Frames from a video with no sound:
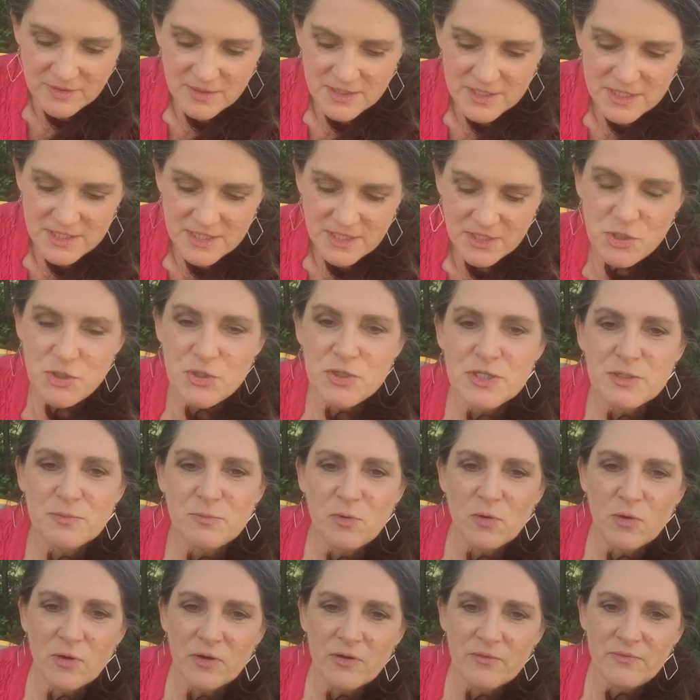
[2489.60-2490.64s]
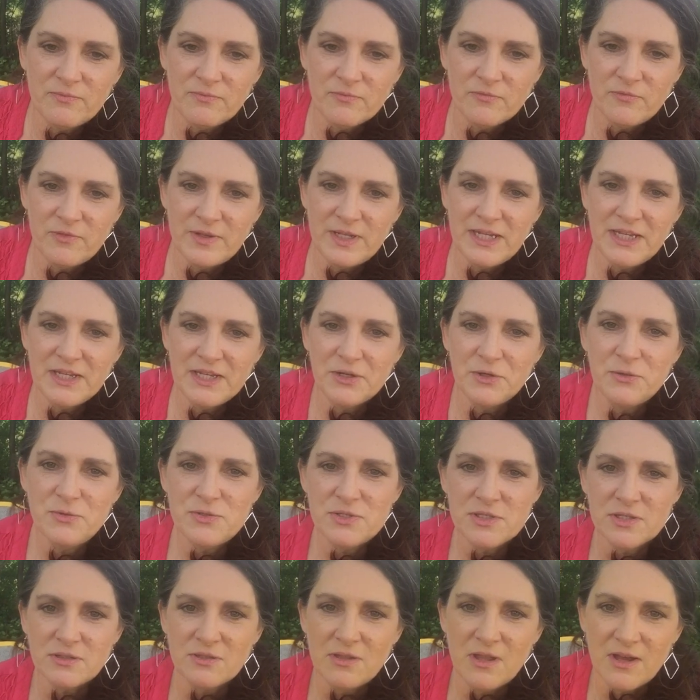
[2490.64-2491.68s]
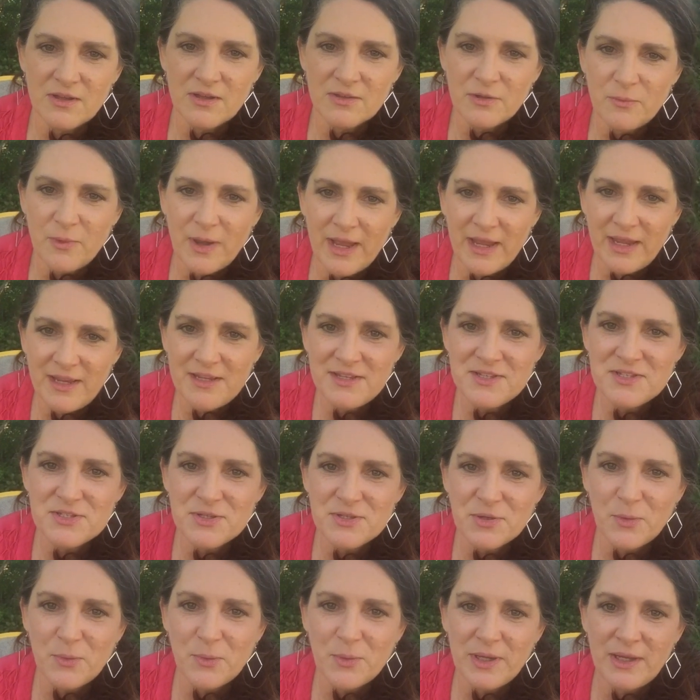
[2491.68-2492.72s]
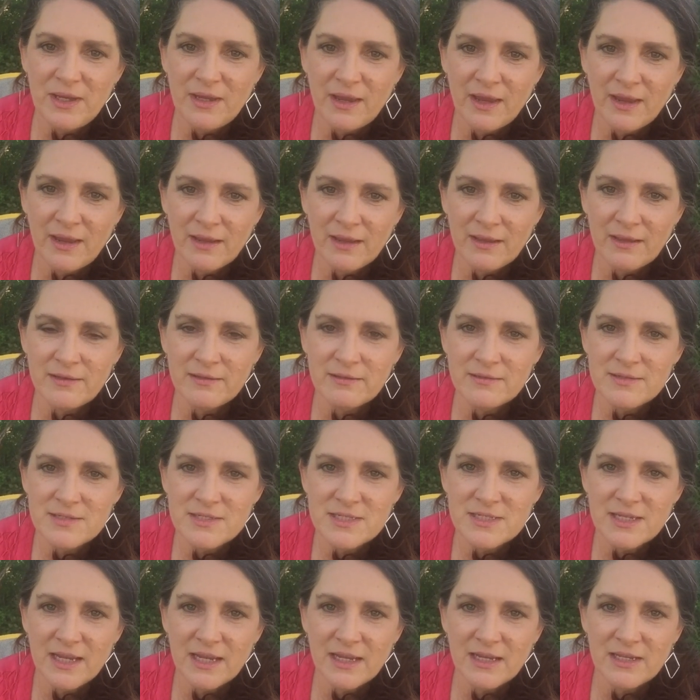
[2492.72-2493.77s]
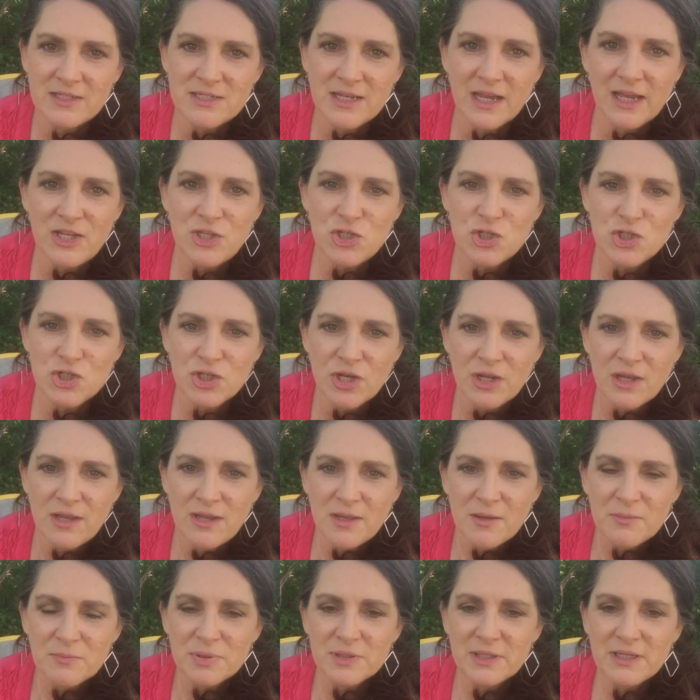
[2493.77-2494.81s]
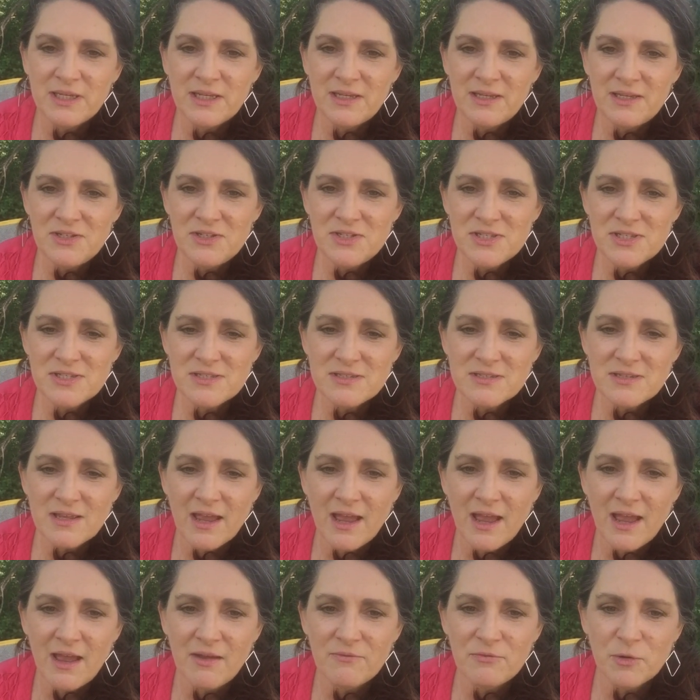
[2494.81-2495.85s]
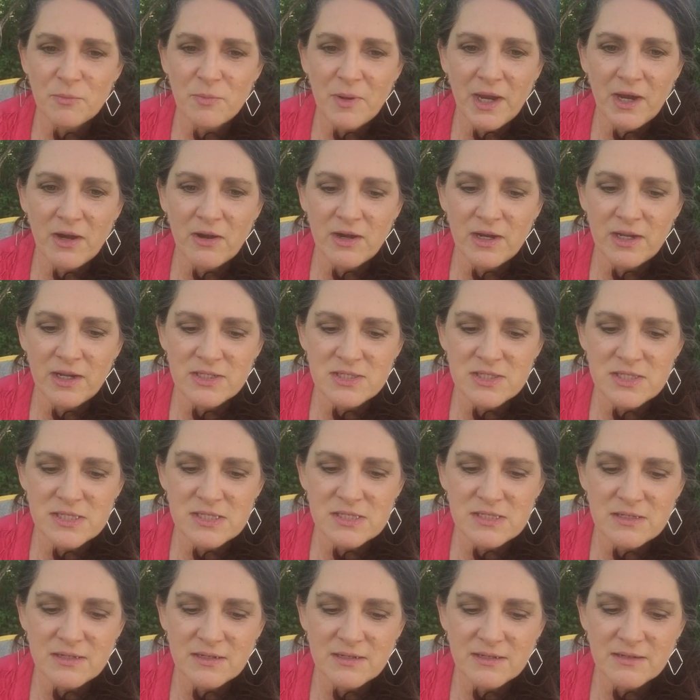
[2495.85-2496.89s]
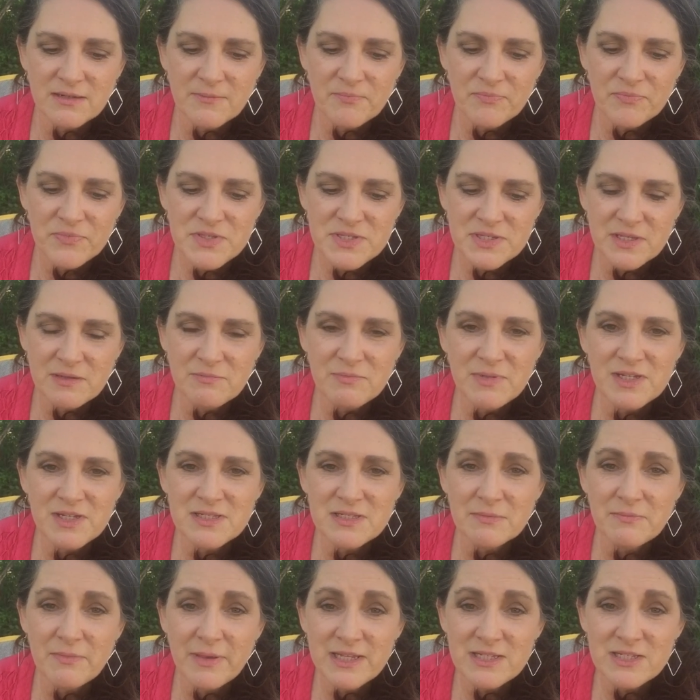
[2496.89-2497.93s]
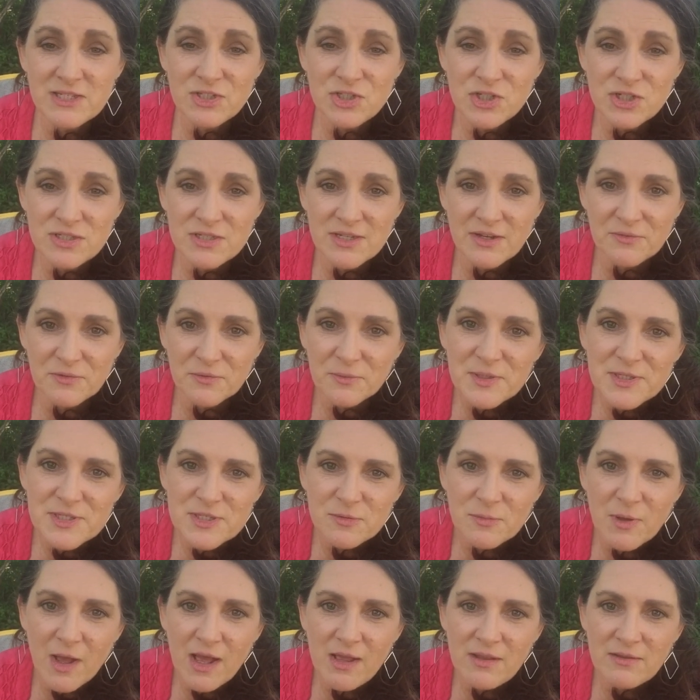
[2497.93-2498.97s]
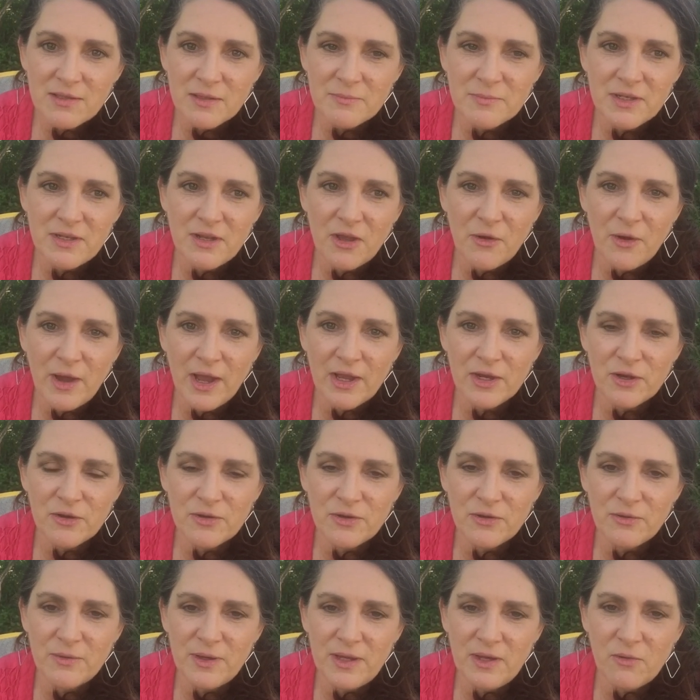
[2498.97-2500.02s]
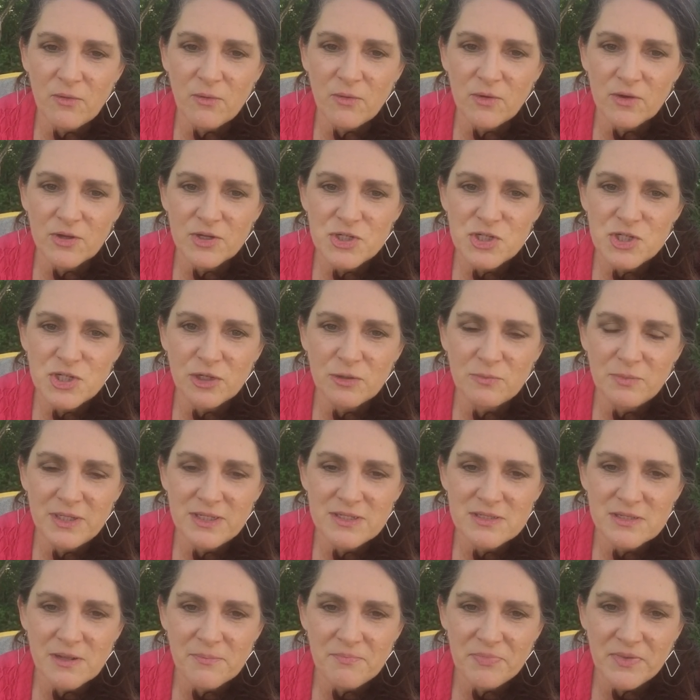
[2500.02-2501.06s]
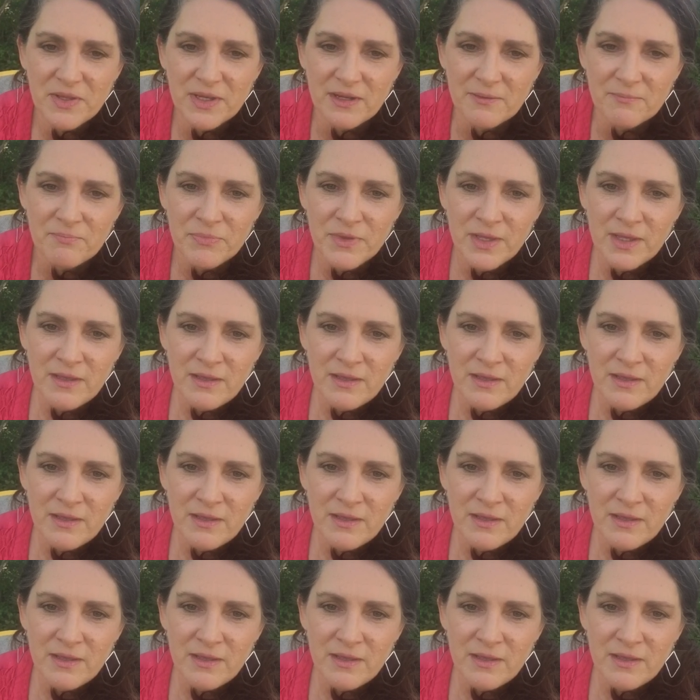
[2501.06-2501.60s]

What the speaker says: send you some more videos along the way so we can stay in touch. Please have your parents send me some messages every once in a while. Let me know how you're doing, or show me something